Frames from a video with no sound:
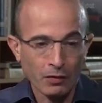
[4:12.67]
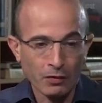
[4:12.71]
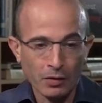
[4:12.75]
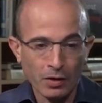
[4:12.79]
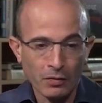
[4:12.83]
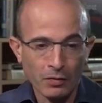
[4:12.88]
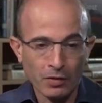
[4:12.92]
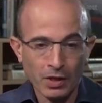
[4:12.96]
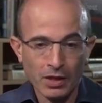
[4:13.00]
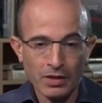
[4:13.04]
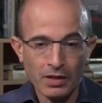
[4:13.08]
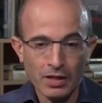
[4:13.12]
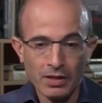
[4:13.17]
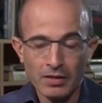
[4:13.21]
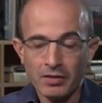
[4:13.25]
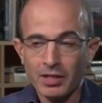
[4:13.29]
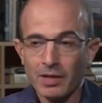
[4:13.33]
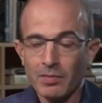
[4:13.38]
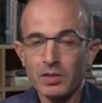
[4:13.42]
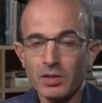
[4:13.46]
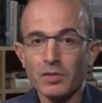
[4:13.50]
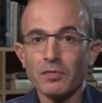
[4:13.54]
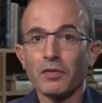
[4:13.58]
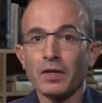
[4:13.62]
in
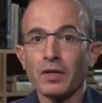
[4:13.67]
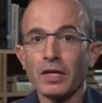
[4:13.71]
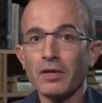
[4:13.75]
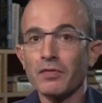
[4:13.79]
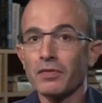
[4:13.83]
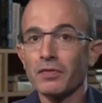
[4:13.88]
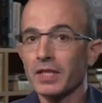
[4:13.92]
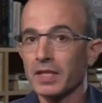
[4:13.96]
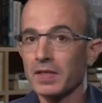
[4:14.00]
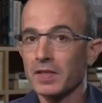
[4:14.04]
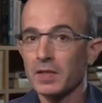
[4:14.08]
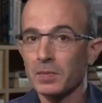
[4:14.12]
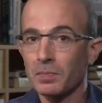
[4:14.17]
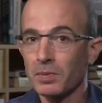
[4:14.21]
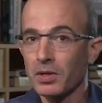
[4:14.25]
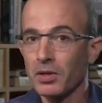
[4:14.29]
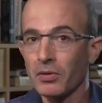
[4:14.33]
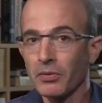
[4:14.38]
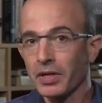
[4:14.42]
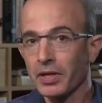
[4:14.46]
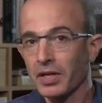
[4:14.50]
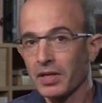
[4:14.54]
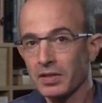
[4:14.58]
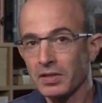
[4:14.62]
terms of lived
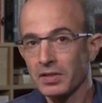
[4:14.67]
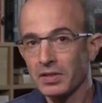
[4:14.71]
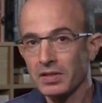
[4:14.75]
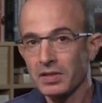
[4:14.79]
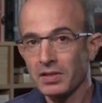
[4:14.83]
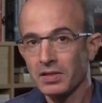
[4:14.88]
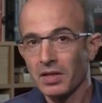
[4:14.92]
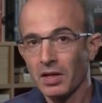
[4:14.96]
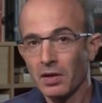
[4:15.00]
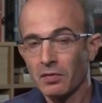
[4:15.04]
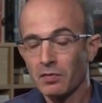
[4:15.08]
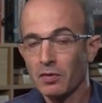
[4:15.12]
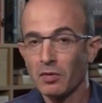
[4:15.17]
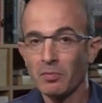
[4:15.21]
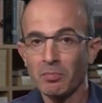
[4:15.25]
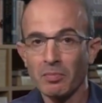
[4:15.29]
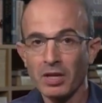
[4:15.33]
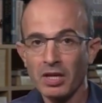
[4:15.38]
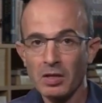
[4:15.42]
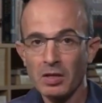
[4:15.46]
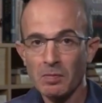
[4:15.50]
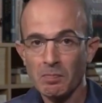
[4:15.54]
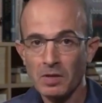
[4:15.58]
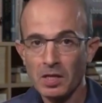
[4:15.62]
experience, for
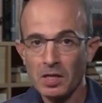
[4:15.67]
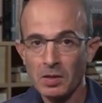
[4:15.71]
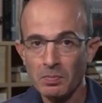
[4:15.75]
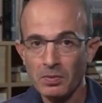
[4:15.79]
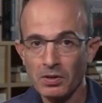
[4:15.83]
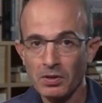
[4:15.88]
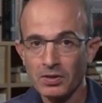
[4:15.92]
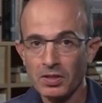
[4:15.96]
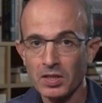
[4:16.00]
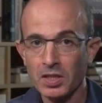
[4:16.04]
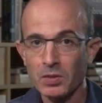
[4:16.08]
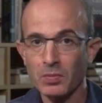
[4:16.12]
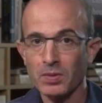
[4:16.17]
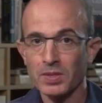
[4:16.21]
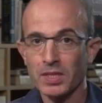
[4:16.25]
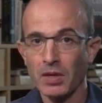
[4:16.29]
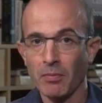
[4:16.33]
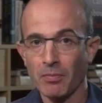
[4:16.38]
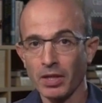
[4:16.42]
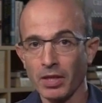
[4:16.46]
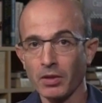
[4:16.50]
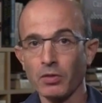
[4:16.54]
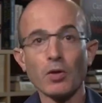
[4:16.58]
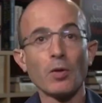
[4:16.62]
many people this was
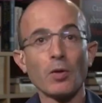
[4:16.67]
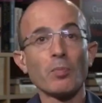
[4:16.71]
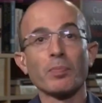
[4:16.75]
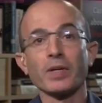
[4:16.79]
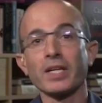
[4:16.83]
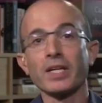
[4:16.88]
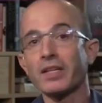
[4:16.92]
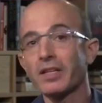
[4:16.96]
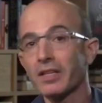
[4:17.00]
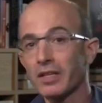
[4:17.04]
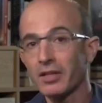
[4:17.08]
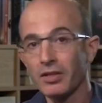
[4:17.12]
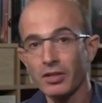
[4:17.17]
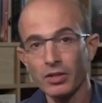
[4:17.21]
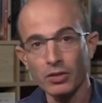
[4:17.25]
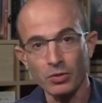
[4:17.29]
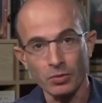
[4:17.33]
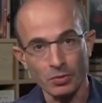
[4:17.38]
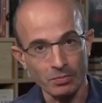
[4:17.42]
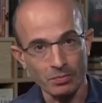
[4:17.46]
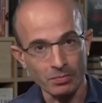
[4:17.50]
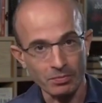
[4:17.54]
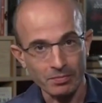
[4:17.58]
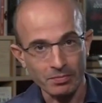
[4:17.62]
something completely
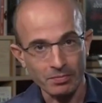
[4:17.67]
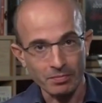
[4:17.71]
new.